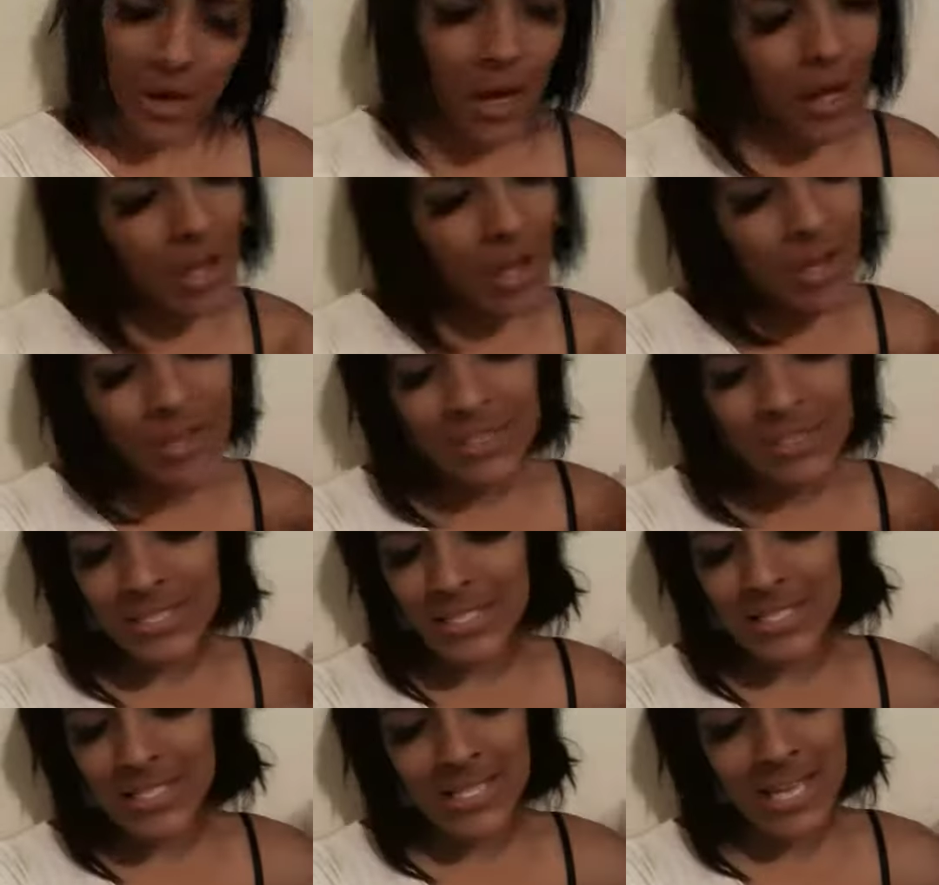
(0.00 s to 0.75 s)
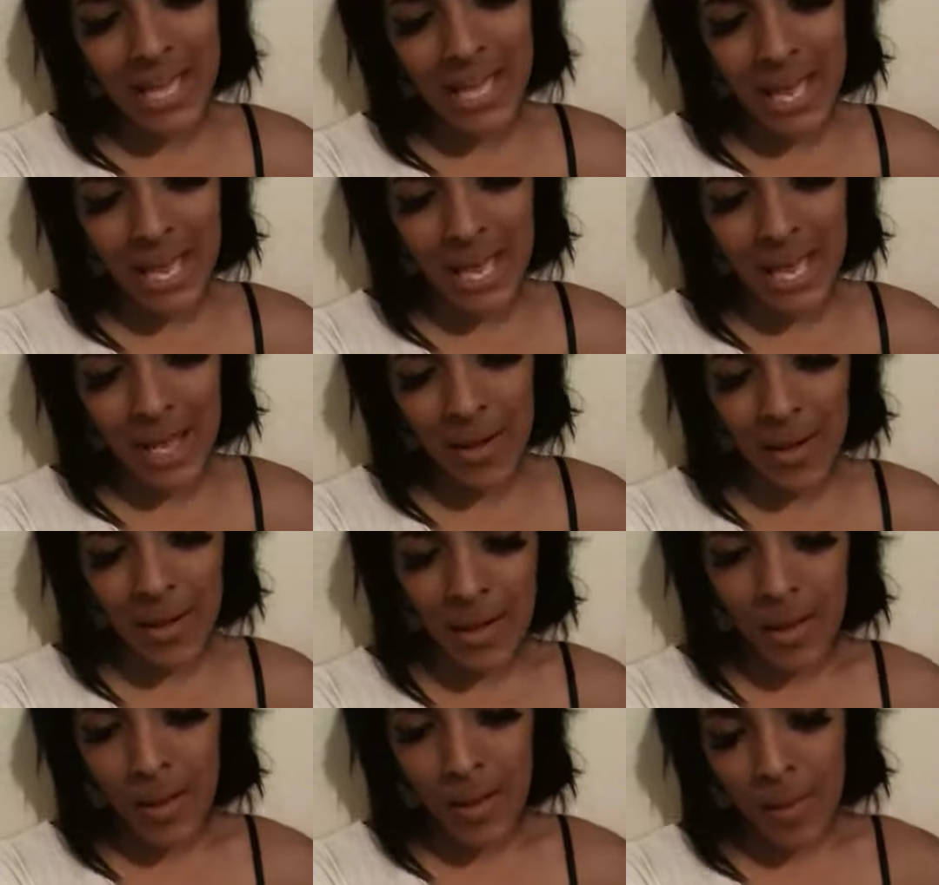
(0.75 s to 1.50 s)
all to see.
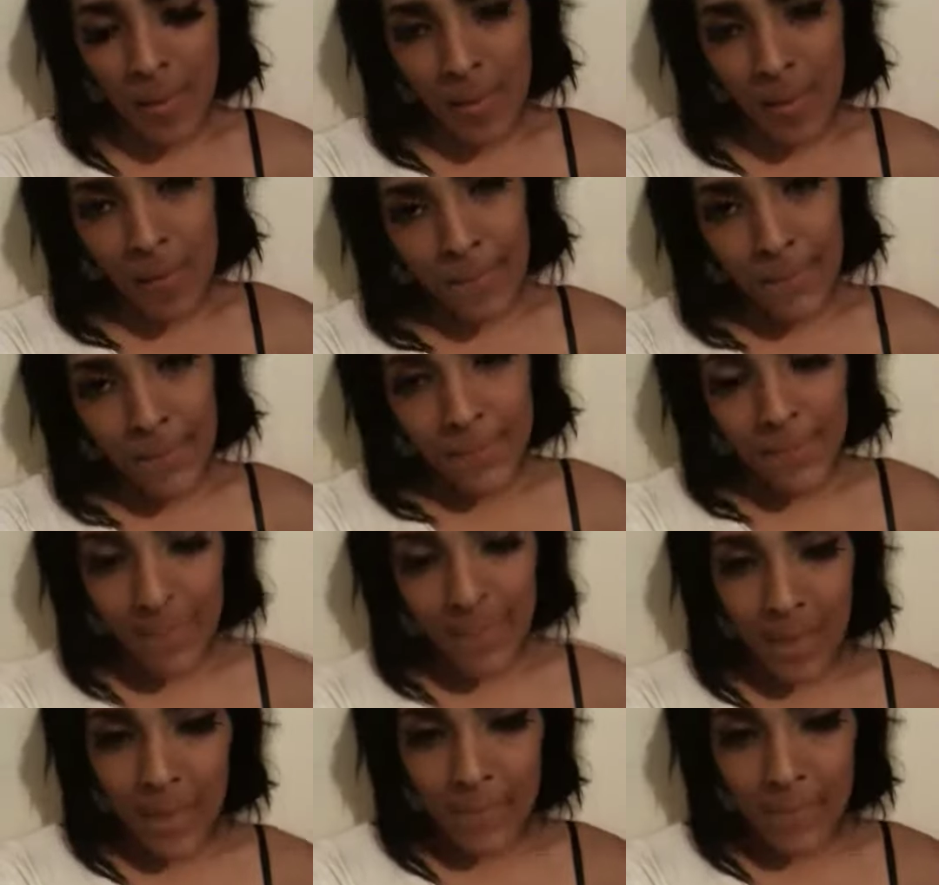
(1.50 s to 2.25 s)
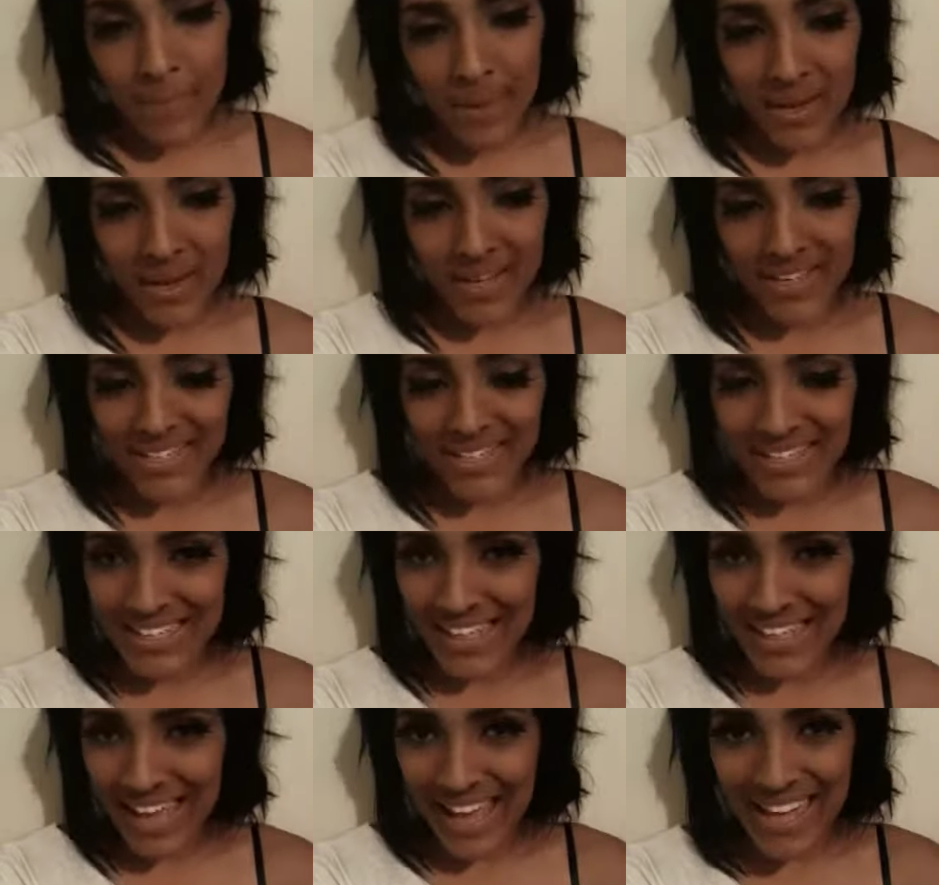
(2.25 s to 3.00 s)
But
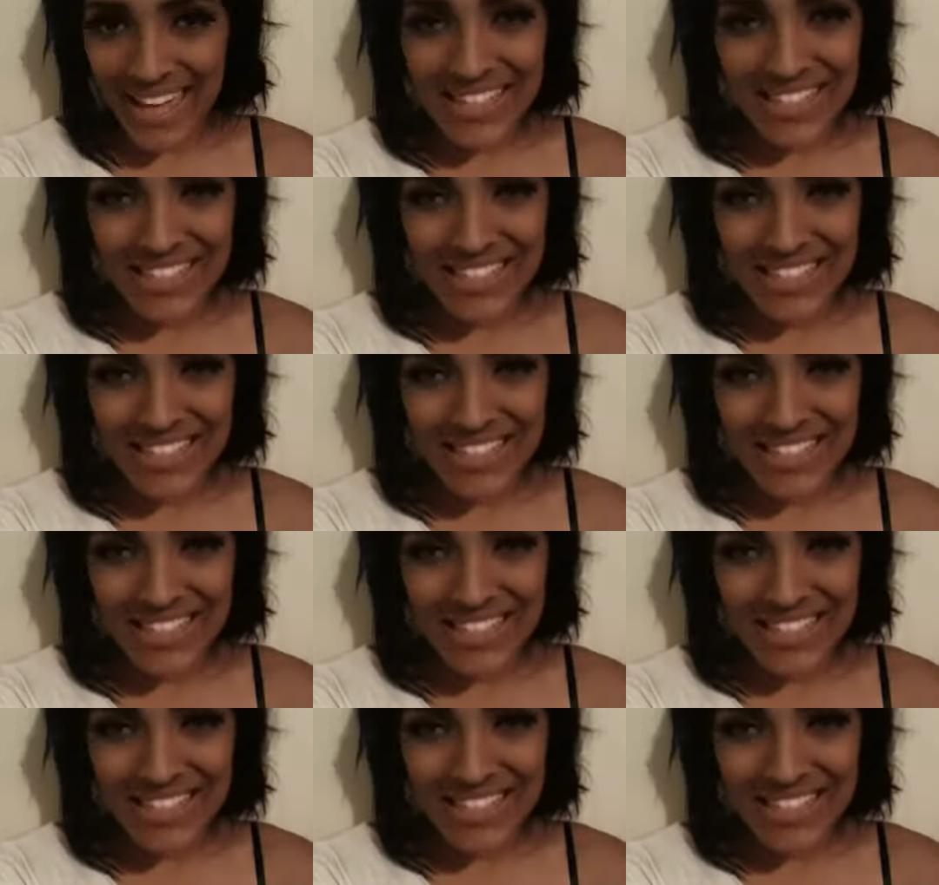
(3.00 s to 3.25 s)
yeah,